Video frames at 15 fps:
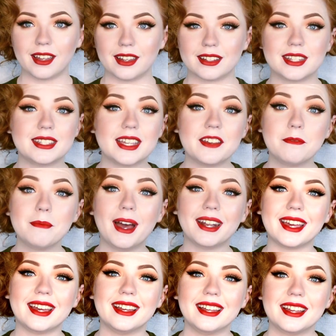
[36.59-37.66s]
To save
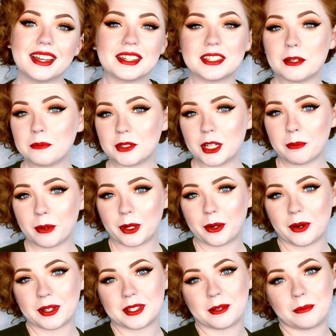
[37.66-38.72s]
money, some cheaper
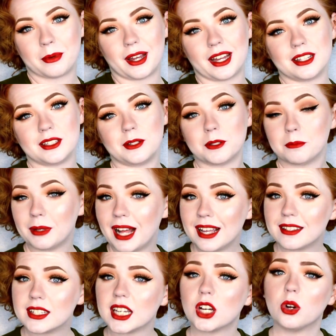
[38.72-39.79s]
corset brands use
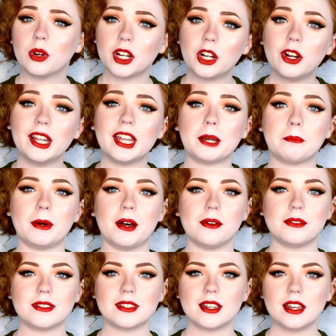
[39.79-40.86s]
plastic or acrylic
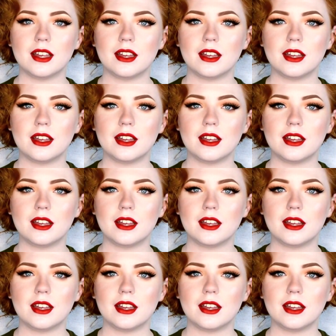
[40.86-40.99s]
bones.